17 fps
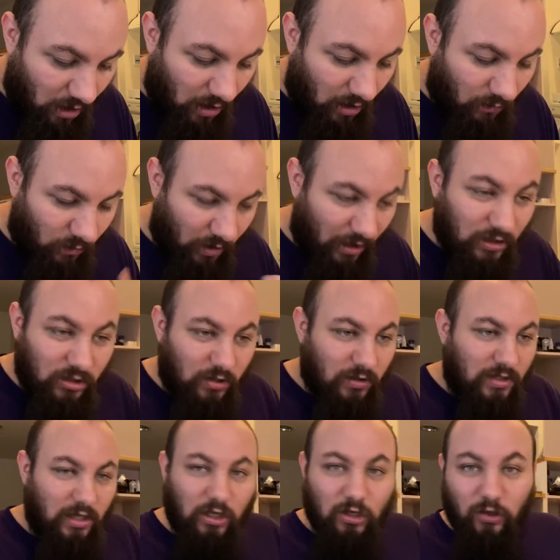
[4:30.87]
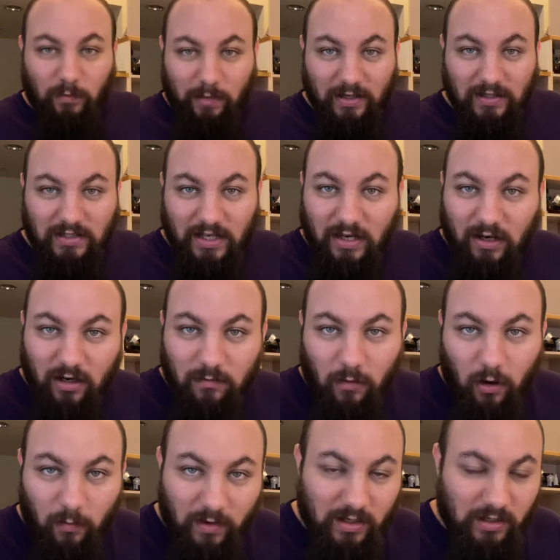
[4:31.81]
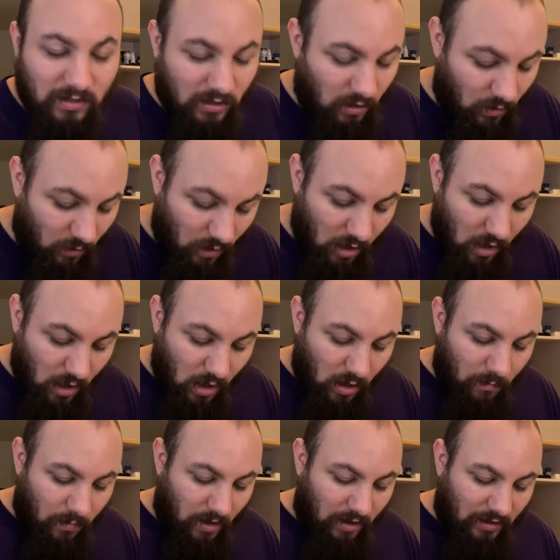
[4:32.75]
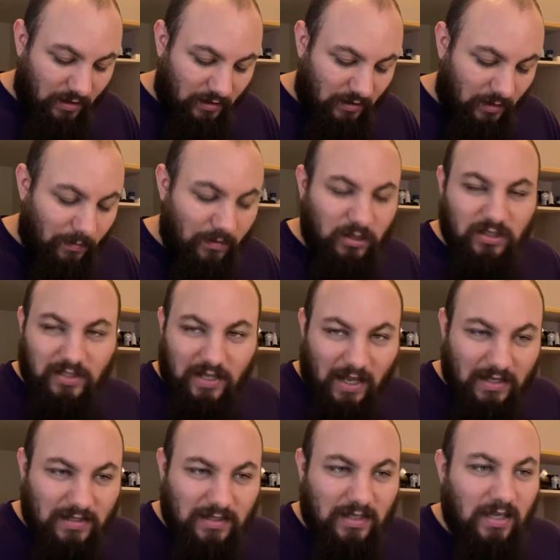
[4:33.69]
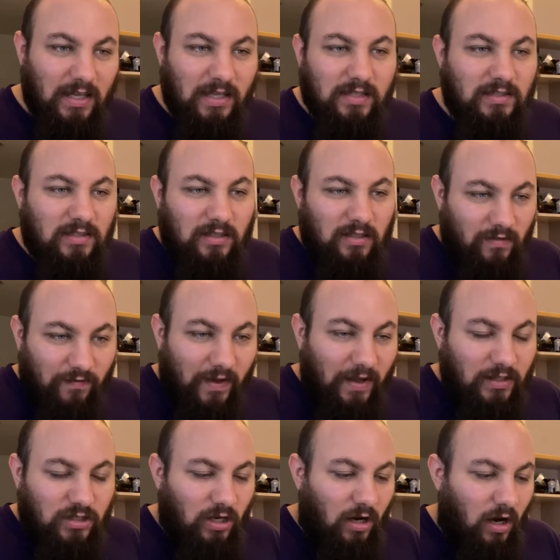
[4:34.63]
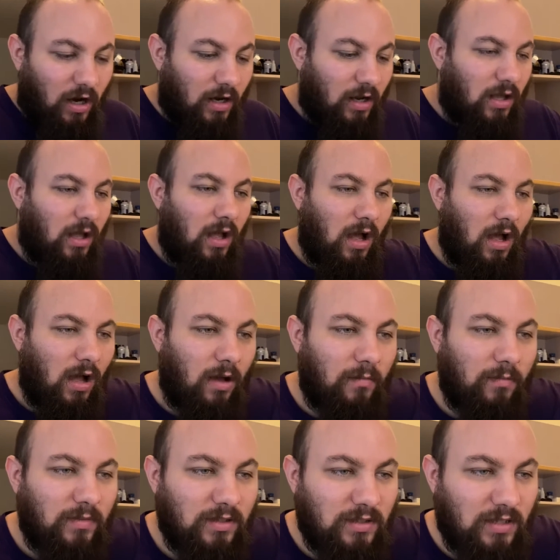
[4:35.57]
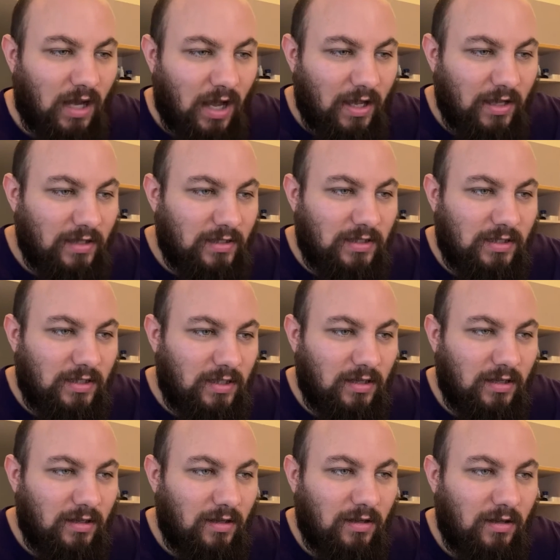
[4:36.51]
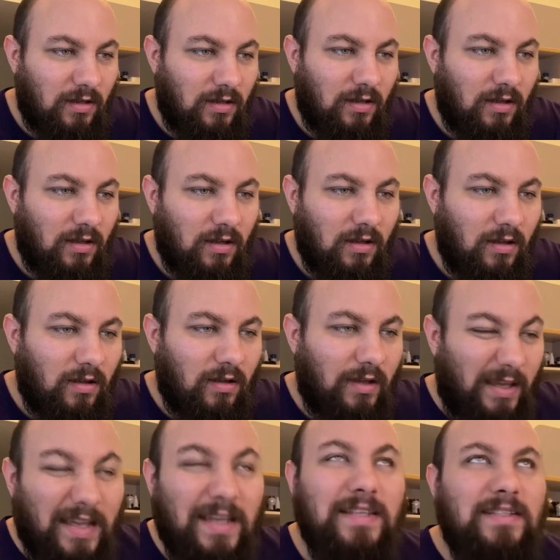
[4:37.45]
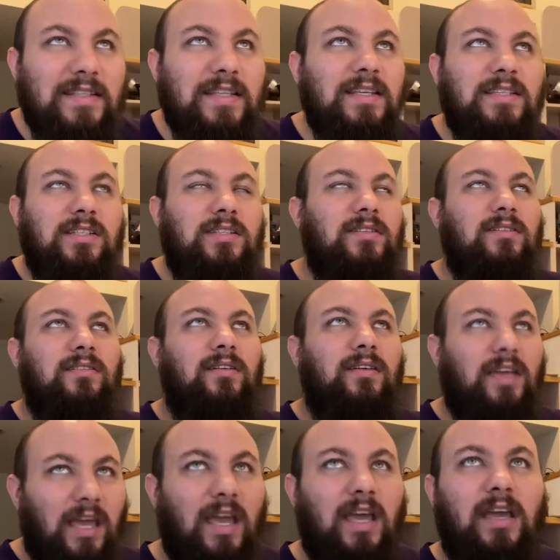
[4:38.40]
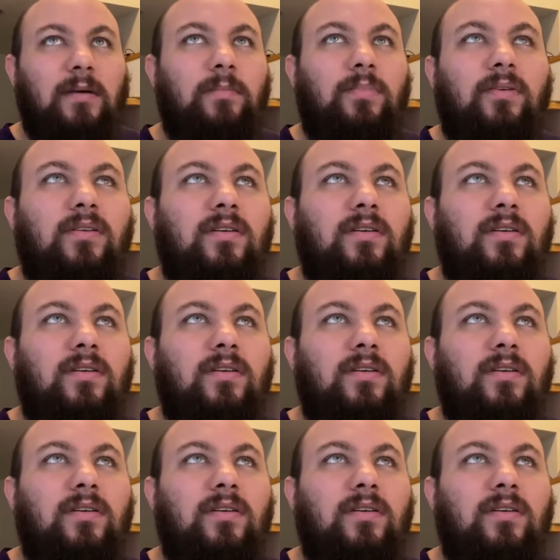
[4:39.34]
we're introducing a new NPC here in a moment. So, but let me just ask this to the fate chart. Is this keep